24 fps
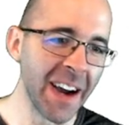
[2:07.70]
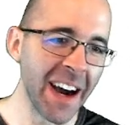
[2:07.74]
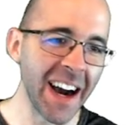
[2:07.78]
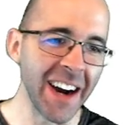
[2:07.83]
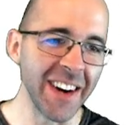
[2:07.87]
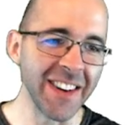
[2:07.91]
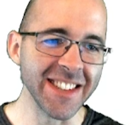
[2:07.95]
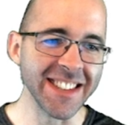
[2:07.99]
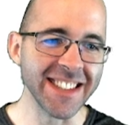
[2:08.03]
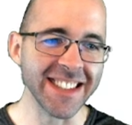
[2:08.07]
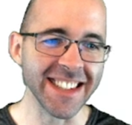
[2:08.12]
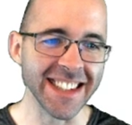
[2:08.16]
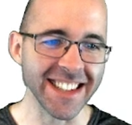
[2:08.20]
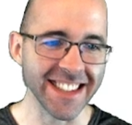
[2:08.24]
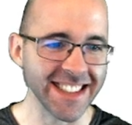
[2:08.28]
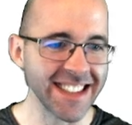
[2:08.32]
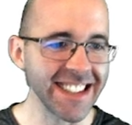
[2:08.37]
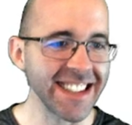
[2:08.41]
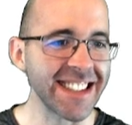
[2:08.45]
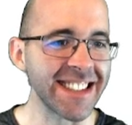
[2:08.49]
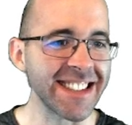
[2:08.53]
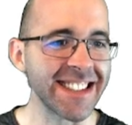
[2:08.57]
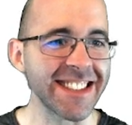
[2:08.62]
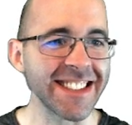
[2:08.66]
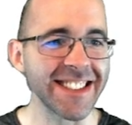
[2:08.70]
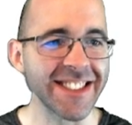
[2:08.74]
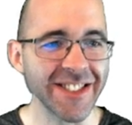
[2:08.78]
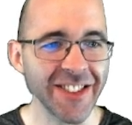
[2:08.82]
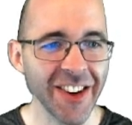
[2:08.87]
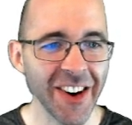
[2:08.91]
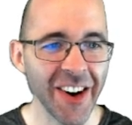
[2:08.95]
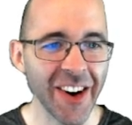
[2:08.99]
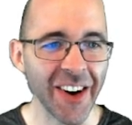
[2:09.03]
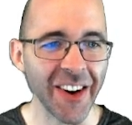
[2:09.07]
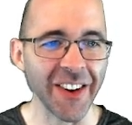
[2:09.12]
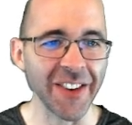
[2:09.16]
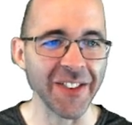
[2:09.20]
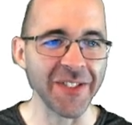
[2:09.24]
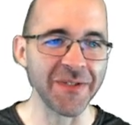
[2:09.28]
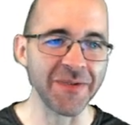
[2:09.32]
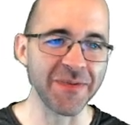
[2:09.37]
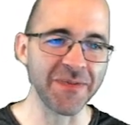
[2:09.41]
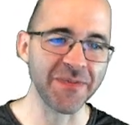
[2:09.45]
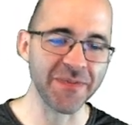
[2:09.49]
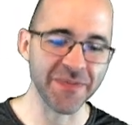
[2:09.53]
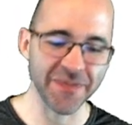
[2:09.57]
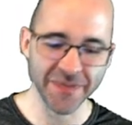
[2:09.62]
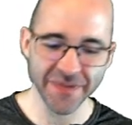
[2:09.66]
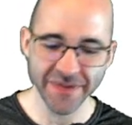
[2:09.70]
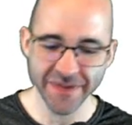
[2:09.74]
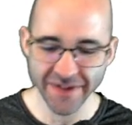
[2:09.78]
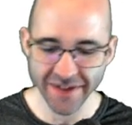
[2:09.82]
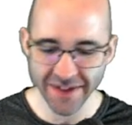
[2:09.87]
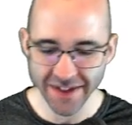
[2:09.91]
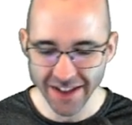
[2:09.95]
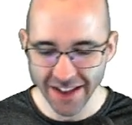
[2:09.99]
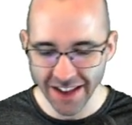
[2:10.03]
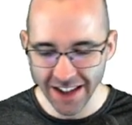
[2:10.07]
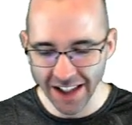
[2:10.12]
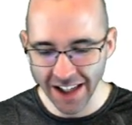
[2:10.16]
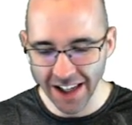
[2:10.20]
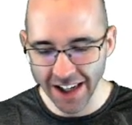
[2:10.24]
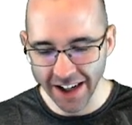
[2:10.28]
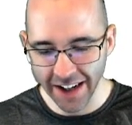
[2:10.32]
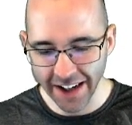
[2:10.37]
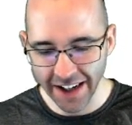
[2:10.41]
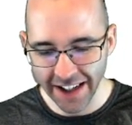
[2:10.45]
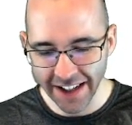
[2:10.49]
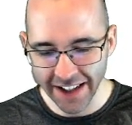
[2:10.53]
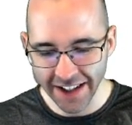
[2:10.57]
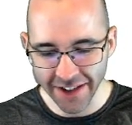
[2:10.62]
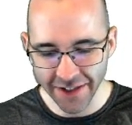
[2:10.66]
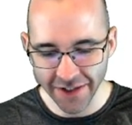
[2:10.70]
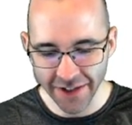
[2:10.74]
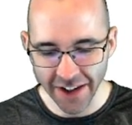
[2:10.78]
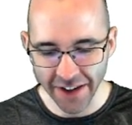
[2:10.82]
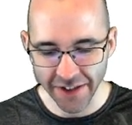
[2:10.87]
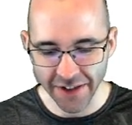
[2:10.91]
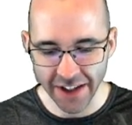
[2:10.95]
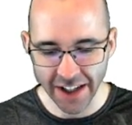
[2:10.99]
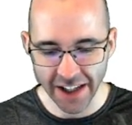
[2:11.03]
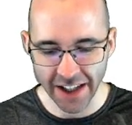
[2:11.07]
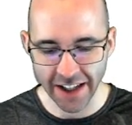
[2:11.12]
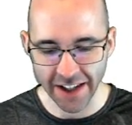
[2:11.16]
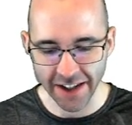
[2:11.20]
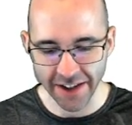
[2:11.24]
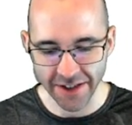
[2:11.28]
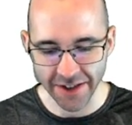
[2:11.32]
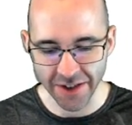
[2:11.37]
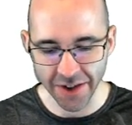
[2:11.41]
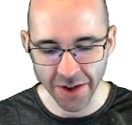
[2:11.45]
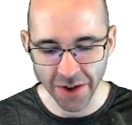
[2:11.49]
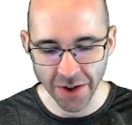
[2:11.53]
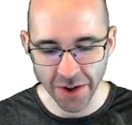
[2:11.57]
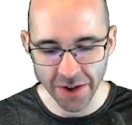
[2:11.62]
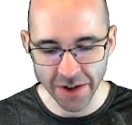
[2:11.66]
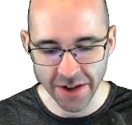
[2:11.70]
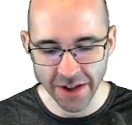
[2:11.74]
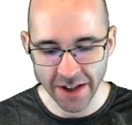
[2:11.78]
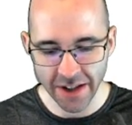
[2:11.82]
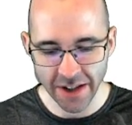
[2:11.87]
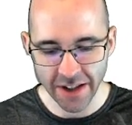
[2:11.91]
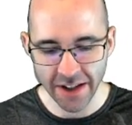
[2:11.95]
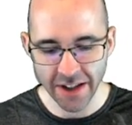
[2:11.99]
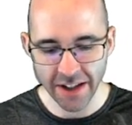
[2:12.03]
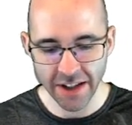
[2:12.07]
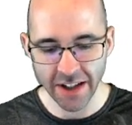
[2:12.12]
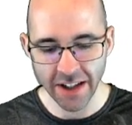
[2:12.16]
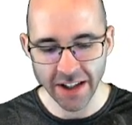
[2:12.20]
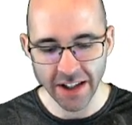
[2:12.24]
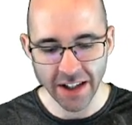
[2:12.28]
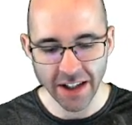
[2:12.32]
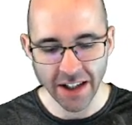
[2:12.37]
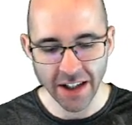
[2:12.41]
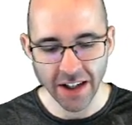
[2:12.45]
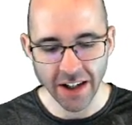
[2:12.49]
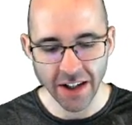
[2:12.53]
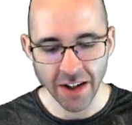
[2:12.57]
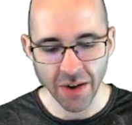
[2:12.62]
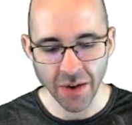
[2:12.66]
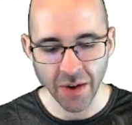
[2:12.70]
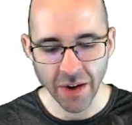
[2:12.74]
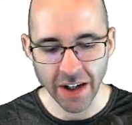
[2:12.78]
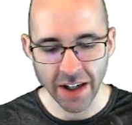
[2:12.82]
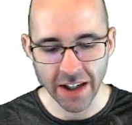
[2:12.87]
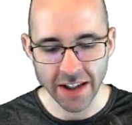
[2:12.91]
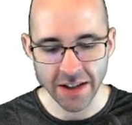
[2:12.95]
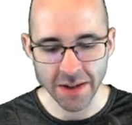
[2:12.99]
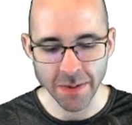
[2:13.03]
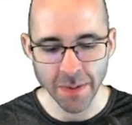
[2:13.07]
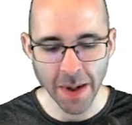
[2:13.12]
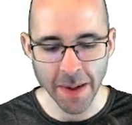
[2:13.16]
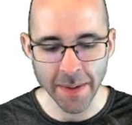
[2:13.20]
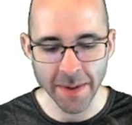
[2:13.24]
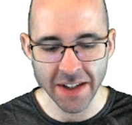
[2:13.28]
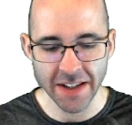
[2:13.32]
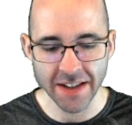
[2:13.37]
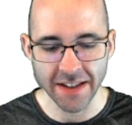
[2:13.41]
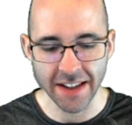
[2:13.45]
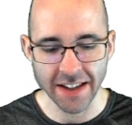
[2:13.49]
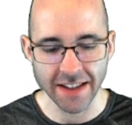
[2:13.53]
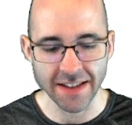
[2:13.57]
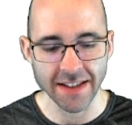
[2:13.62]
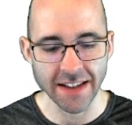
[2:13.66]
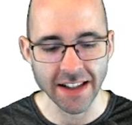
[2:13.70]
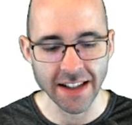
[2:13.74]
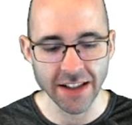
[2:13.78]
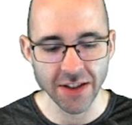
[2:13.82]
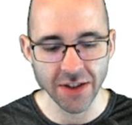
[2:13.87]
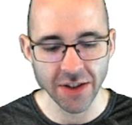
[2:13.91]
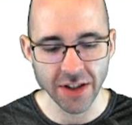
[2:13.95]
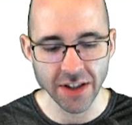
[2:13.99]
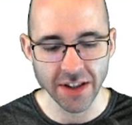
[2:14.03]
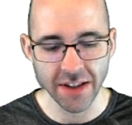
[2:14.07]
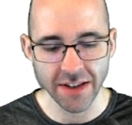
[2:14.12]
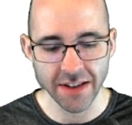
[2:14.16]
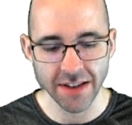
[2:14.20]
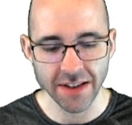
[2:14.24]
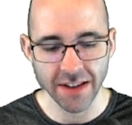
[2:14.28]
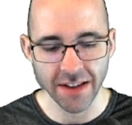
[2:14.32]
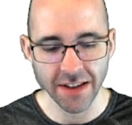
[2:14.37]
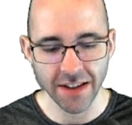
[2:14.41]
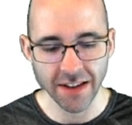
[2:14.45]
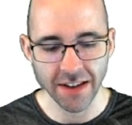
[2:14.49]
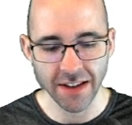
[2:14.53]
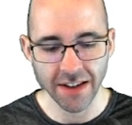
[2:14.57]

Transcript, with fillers: I was 60 inches tall. All right, 15 years old was maybe 60 inches.